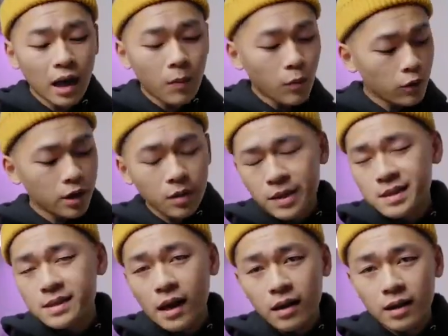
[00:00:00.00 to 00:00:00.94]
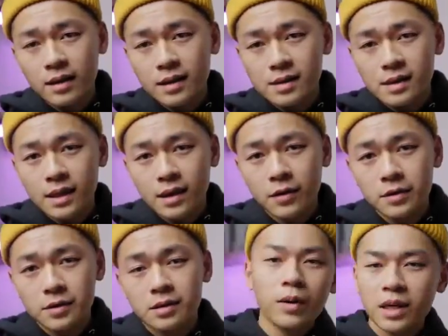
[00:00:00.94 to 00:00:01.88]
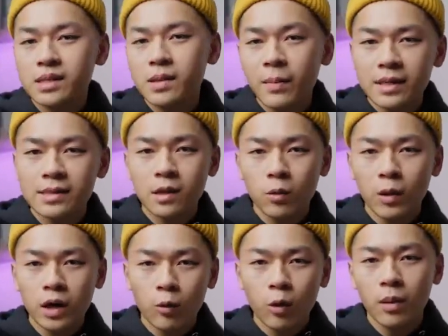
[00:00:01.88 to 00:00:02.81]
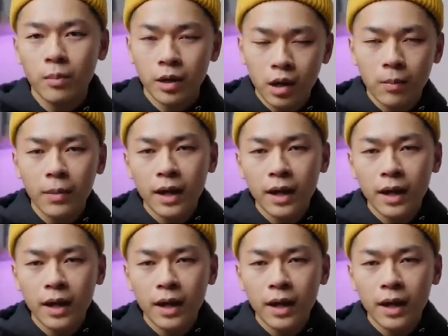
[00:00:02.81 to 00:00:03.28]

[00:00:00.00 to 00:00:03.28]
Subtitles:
I'm only gonna be styling these sneakers, but it's the main silhouette you want to pick up